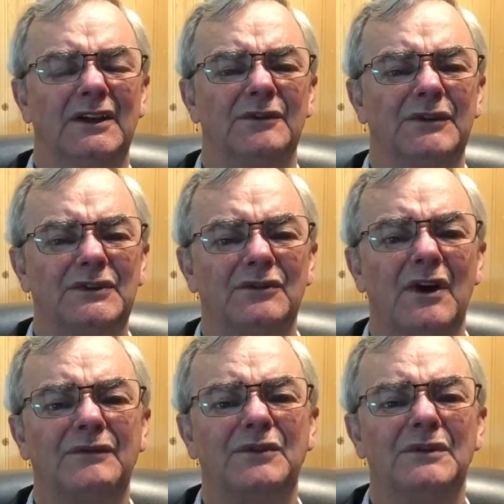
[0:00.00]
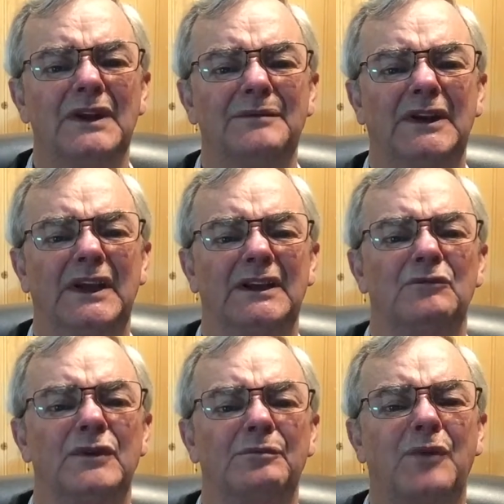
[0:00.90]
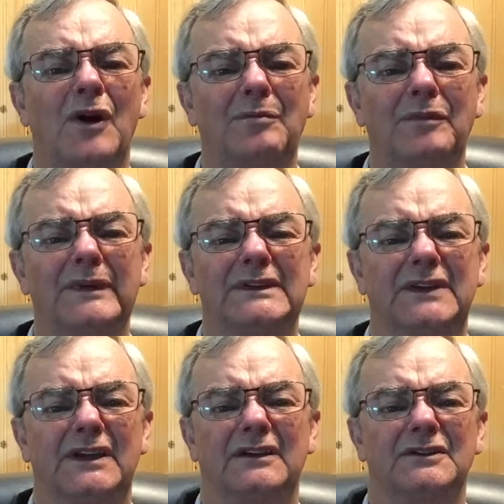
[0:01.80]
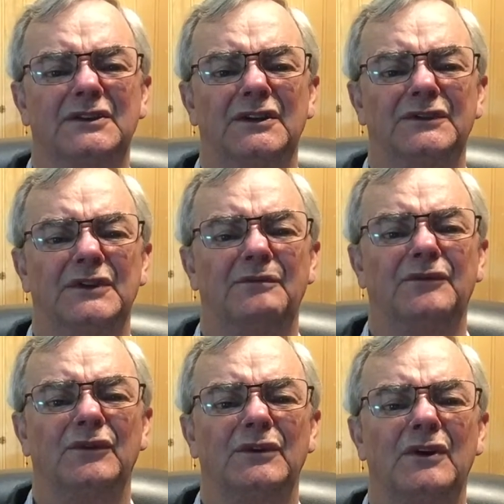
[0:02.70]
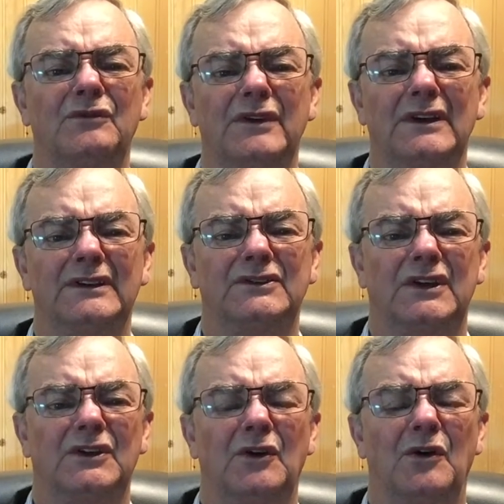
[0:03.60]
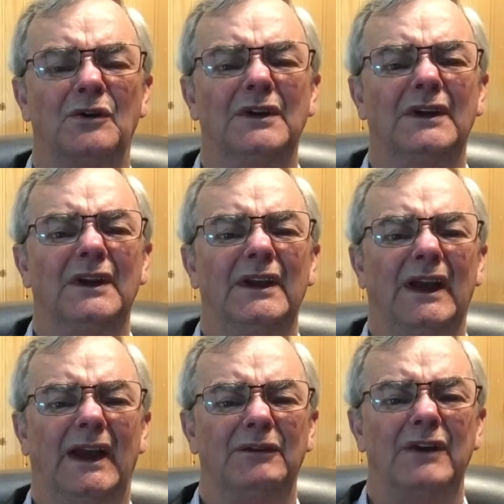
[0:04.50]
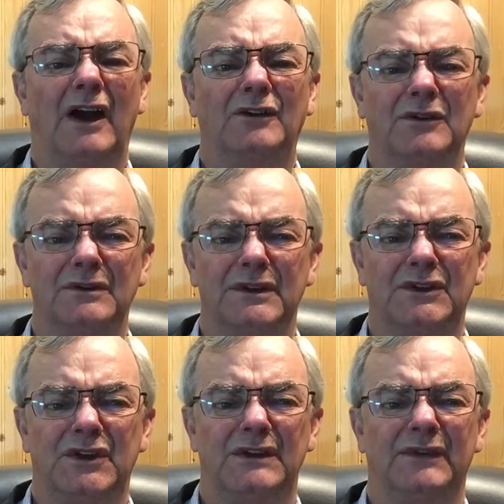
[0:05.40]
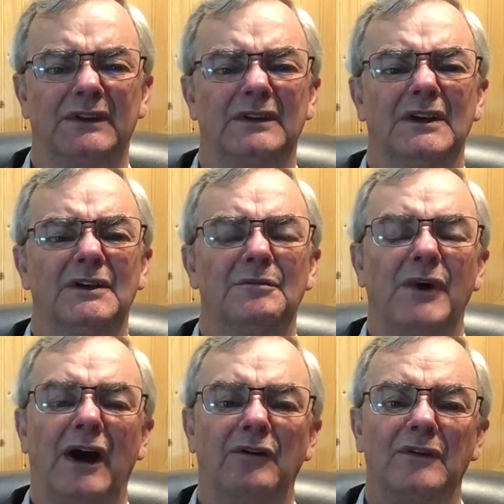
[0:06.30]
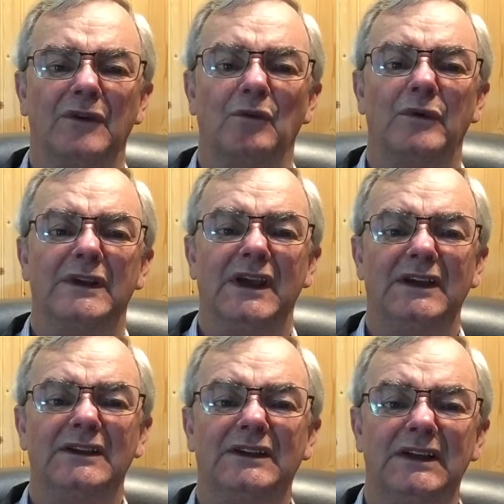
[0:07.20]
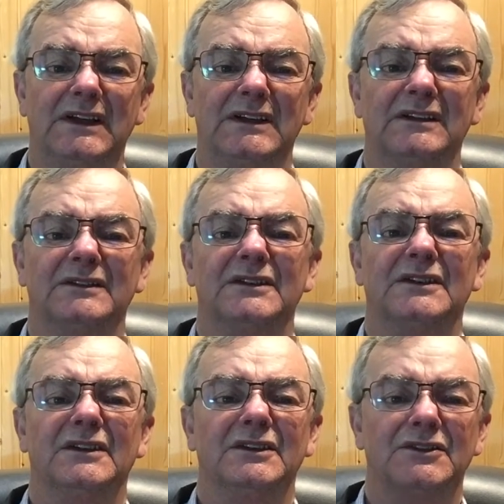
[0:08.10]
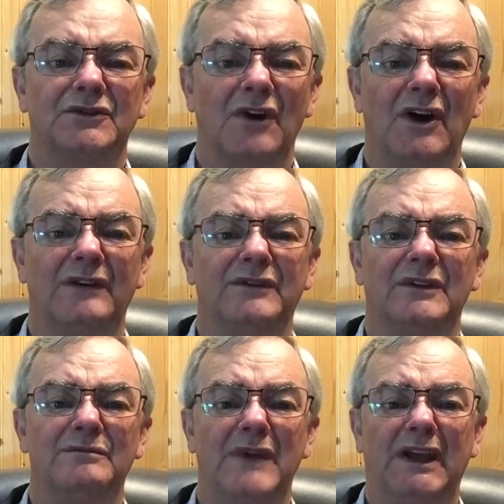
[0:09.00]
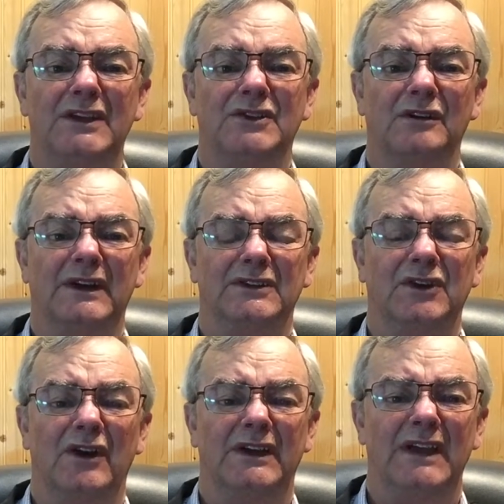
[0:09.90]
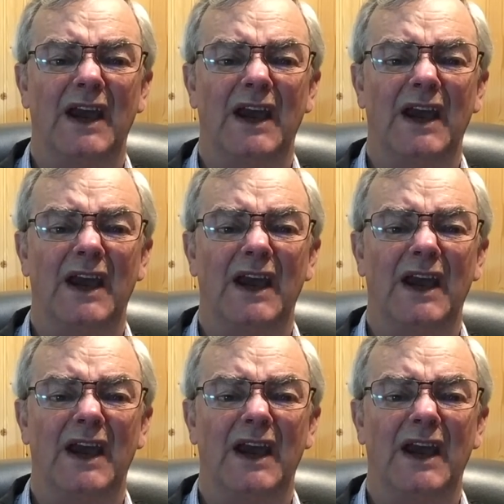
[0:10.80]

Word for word: If we strive to eliminate it, we're probably setting ourselves up for an unrealistic goal and not going to achieve it. However, we can indeed strive to manage our anxiety.